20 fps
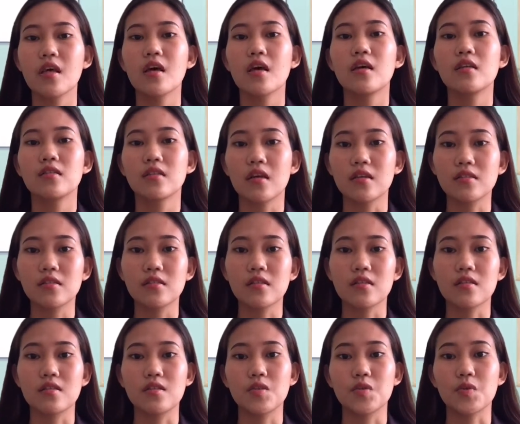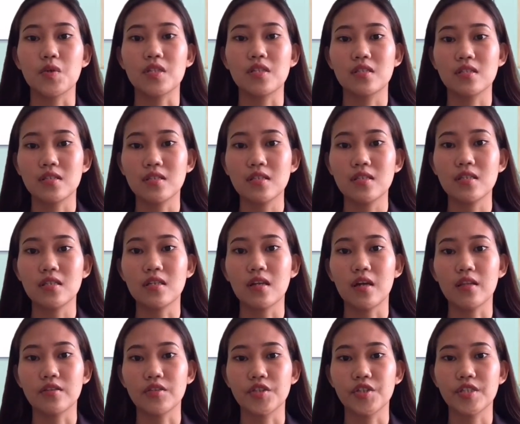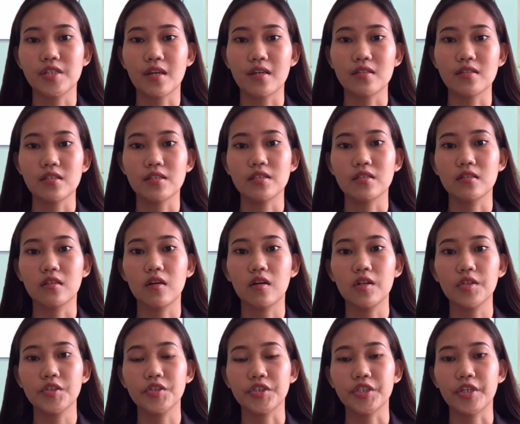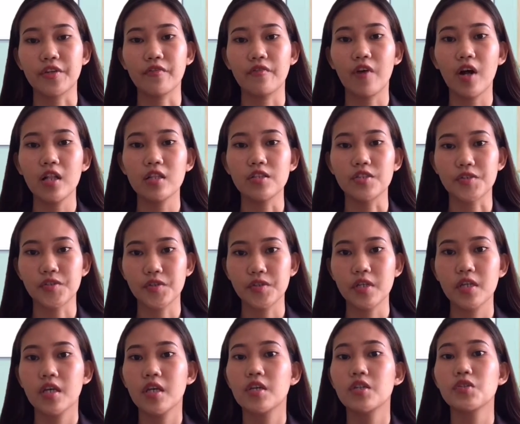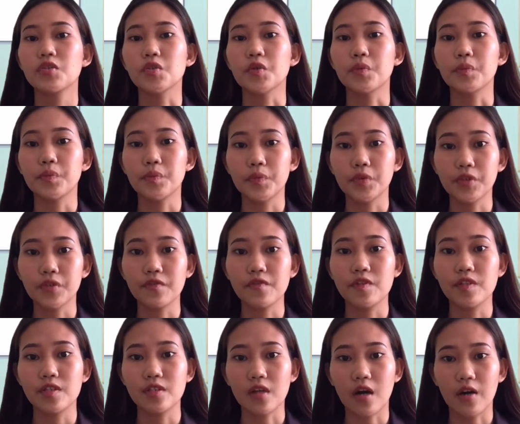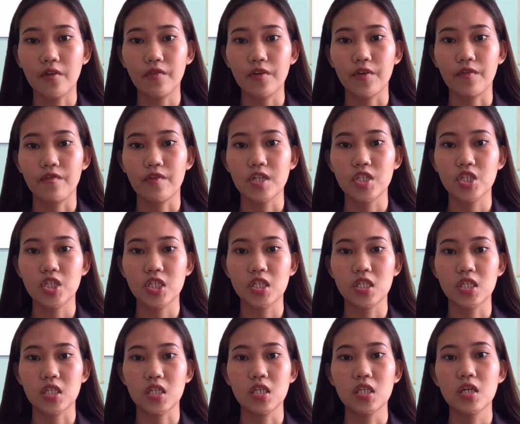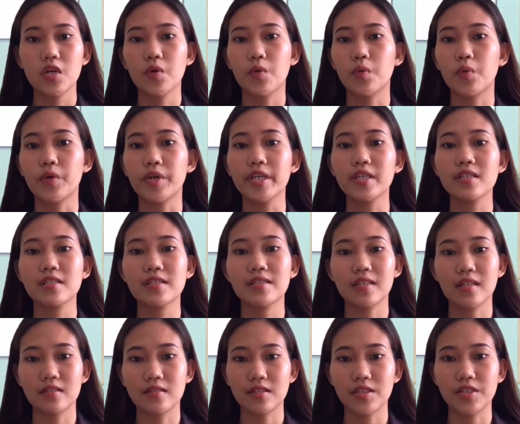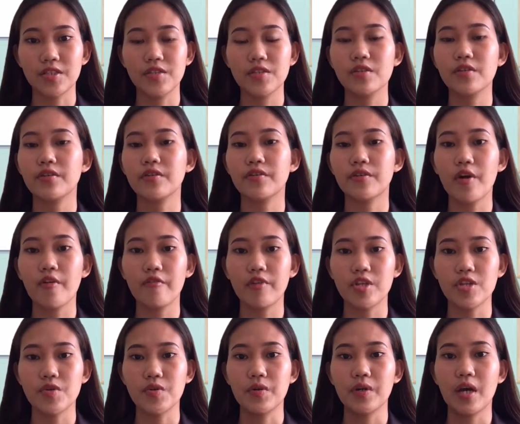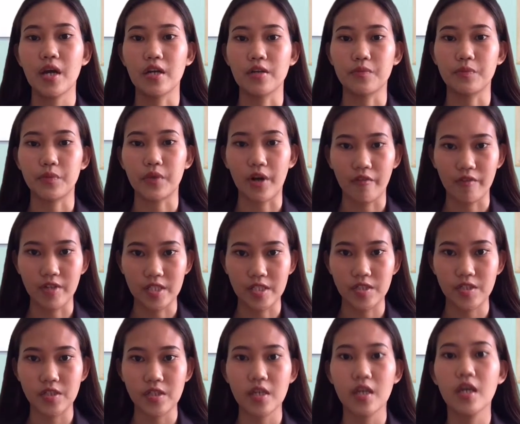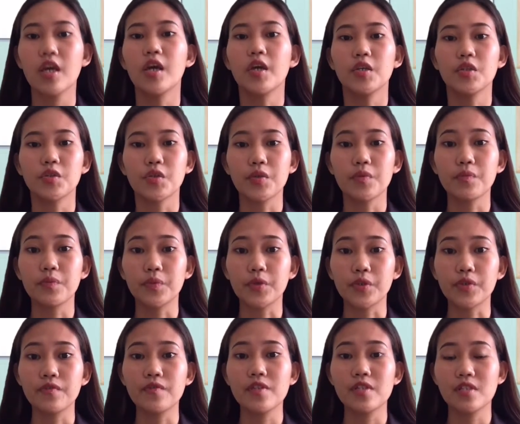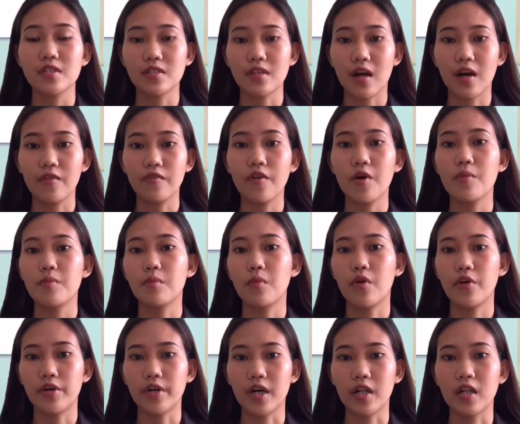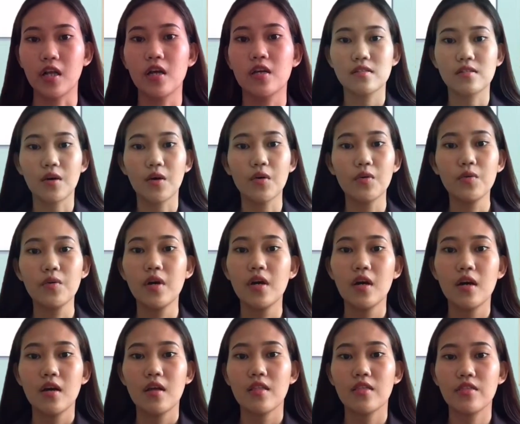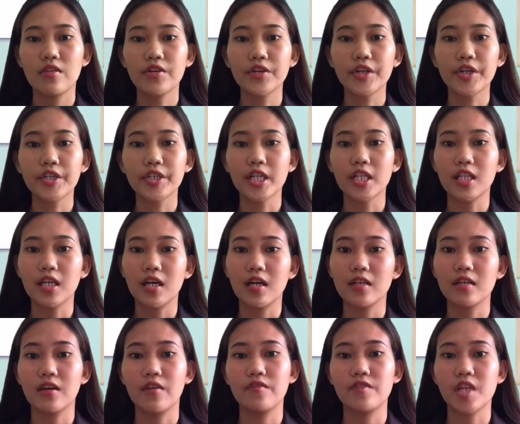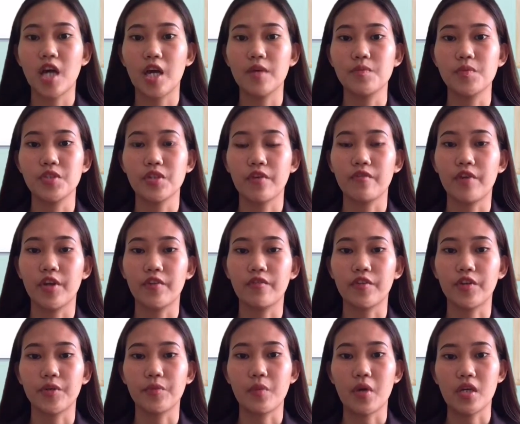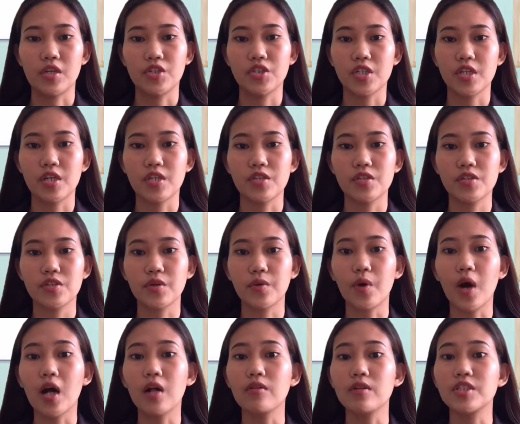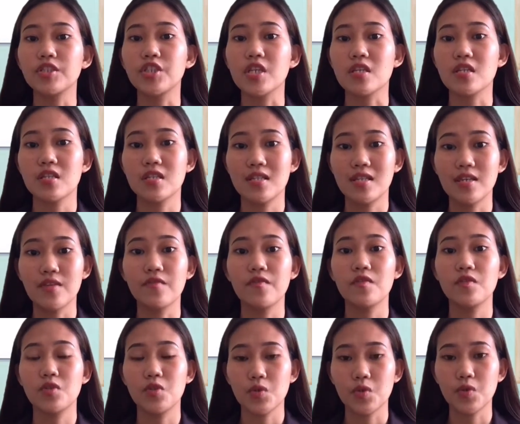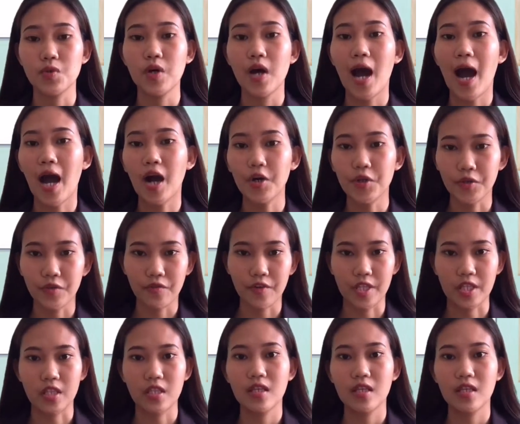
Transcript: Next is to assist in understanding the culture and values, to improve staff efficiency, work standards, revenue, and profits, to improve staff morale. So, there are a lot of types of information, so I will just give two out of it.